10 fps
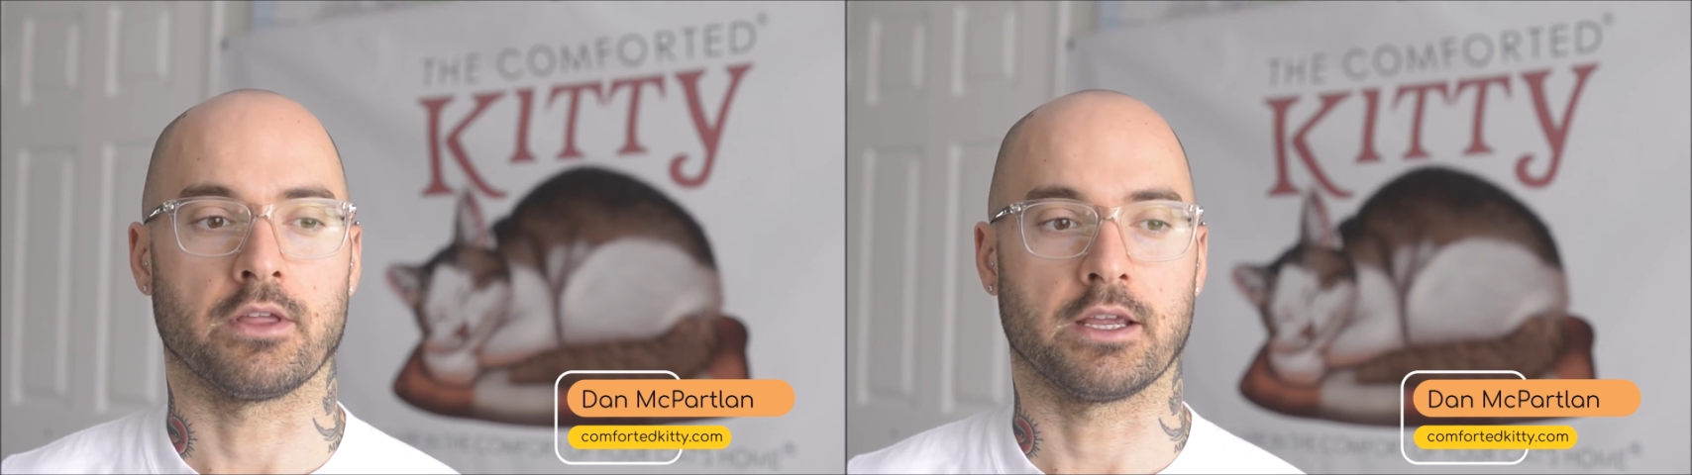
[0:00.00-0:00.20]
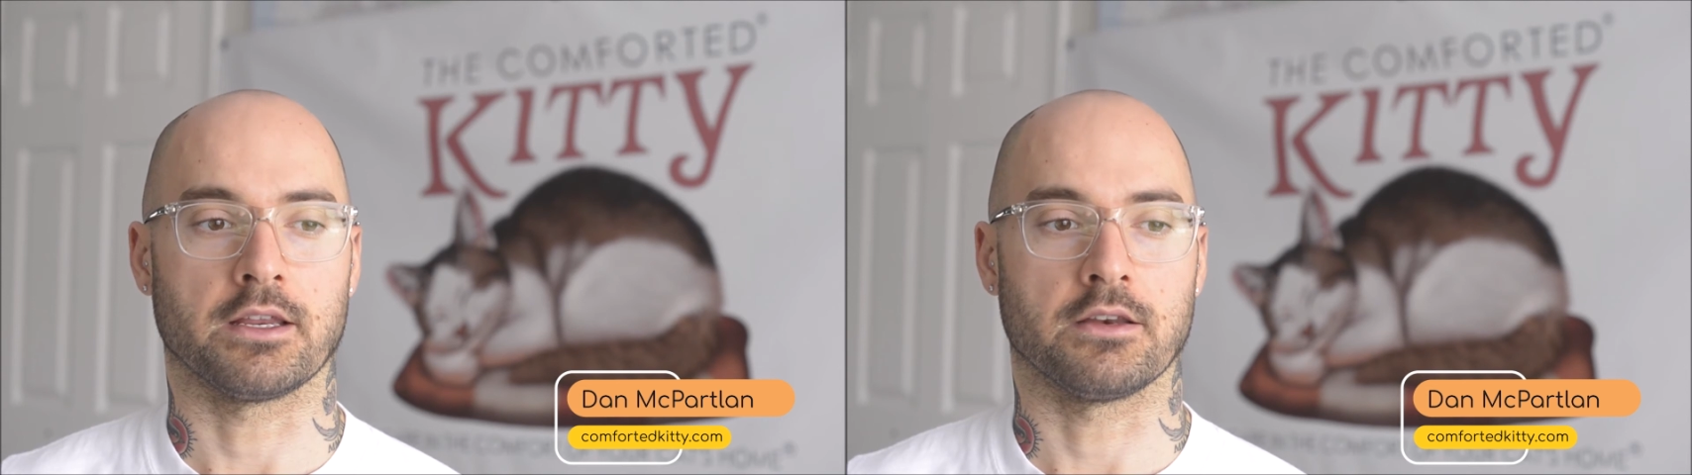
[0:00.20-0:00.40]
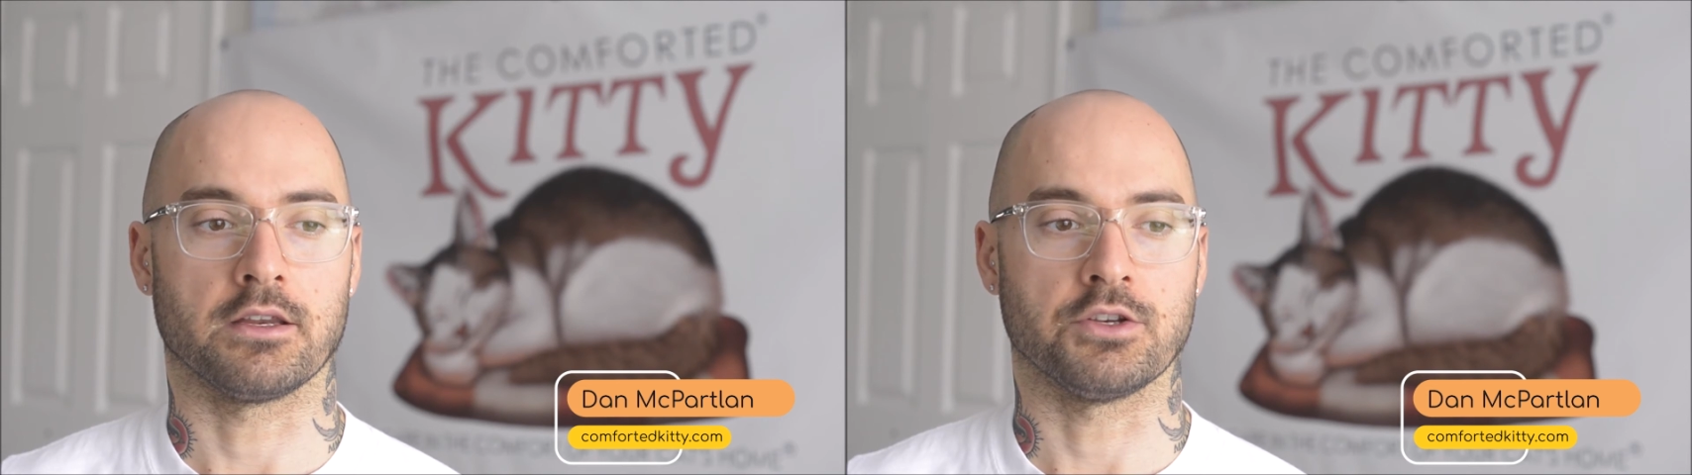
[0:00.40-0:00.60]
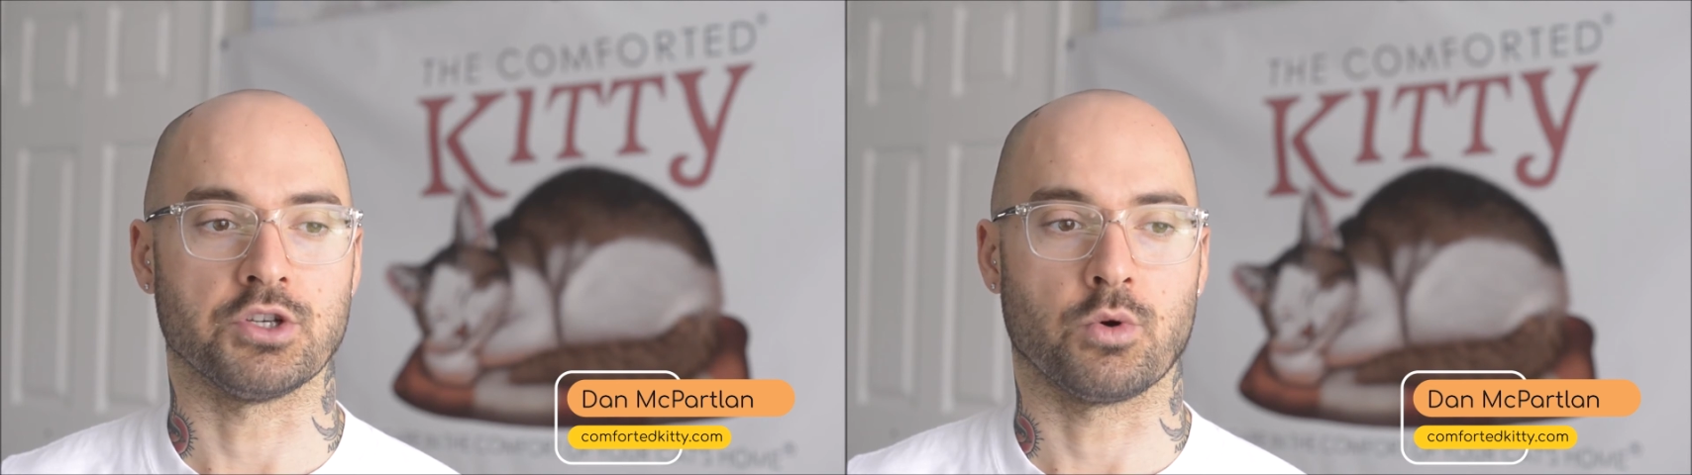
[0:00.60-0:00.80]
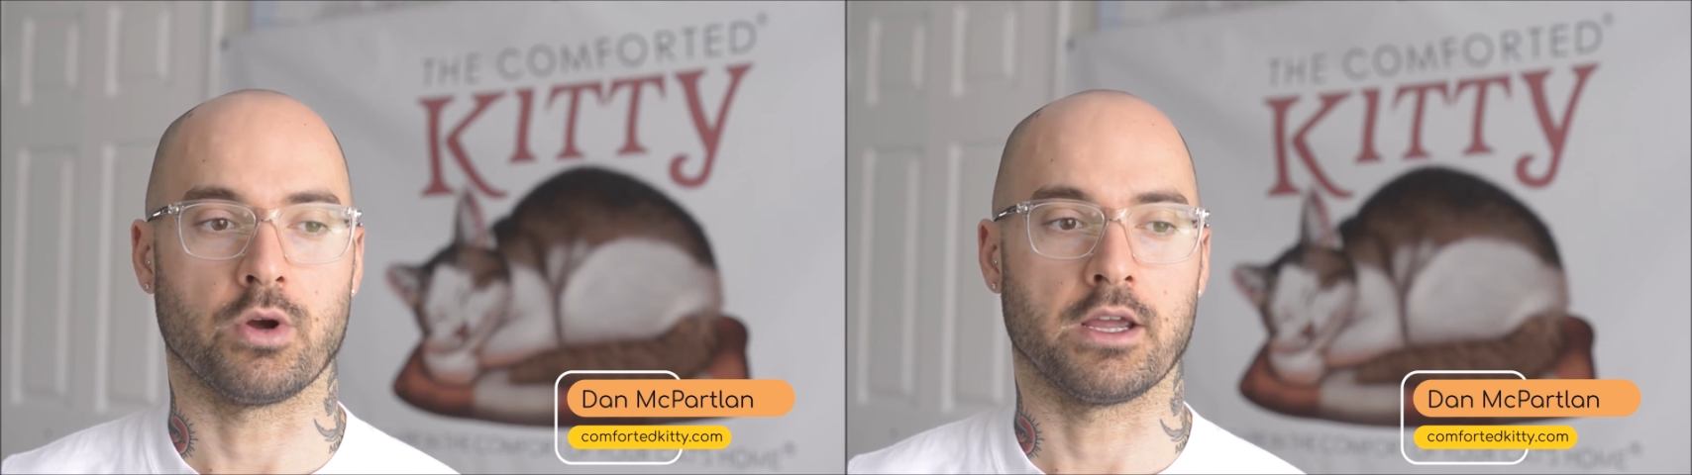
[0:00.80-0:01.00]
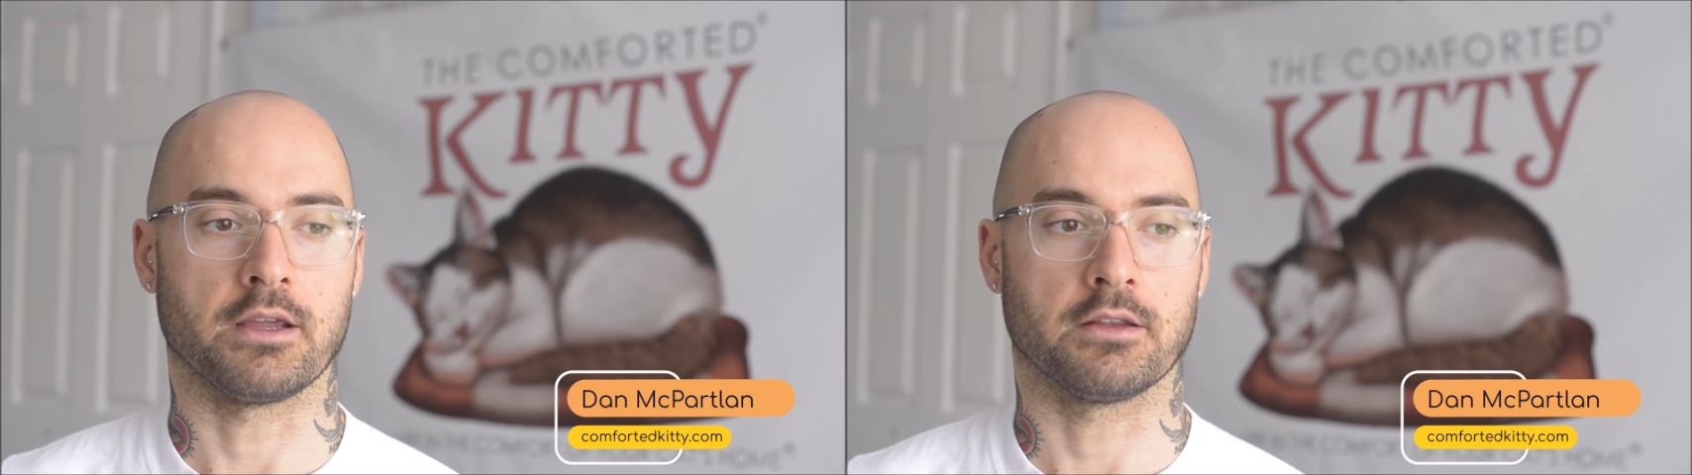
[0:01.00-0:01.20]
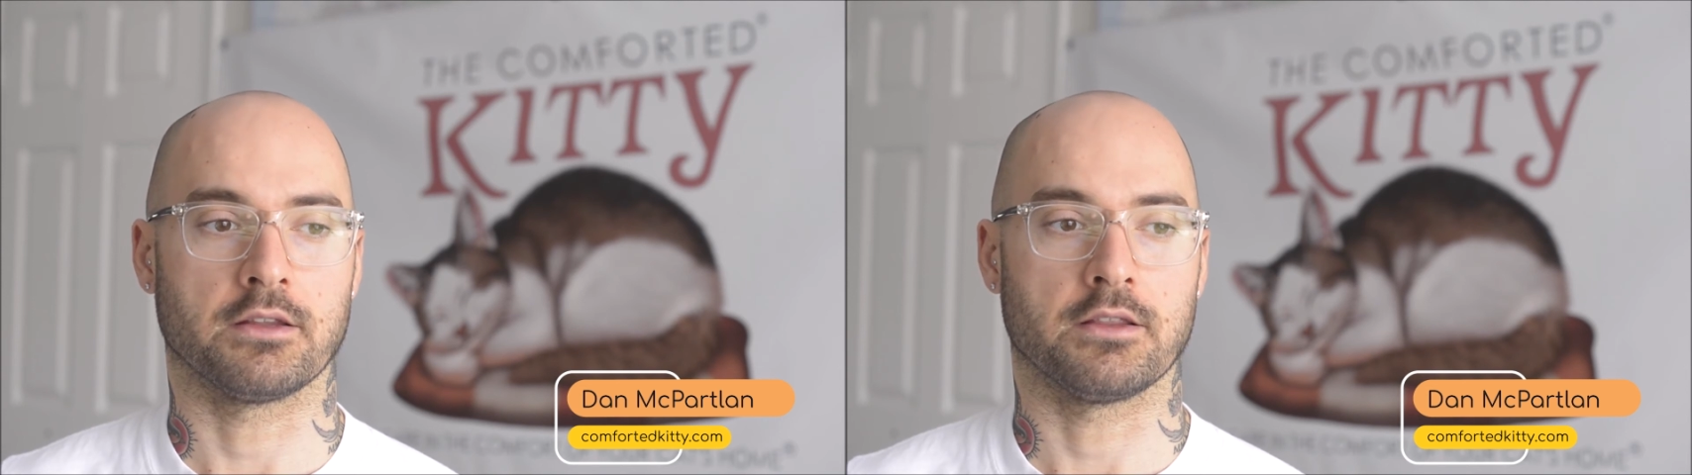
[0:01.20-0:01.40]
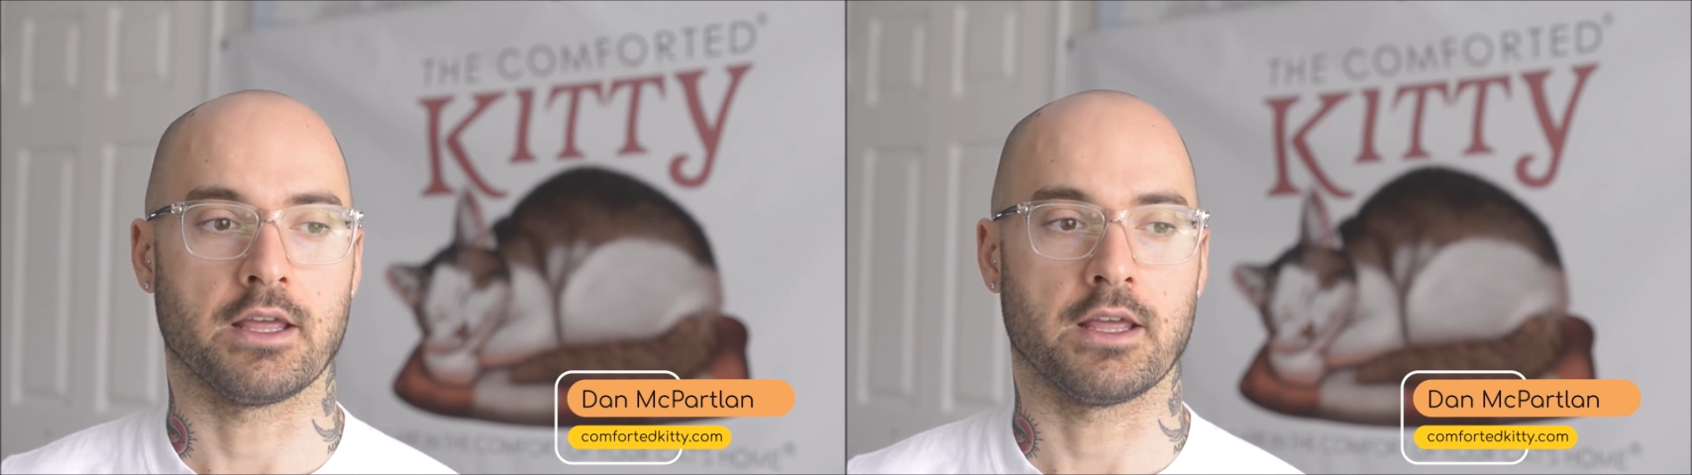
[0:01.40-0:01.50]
they can enjoy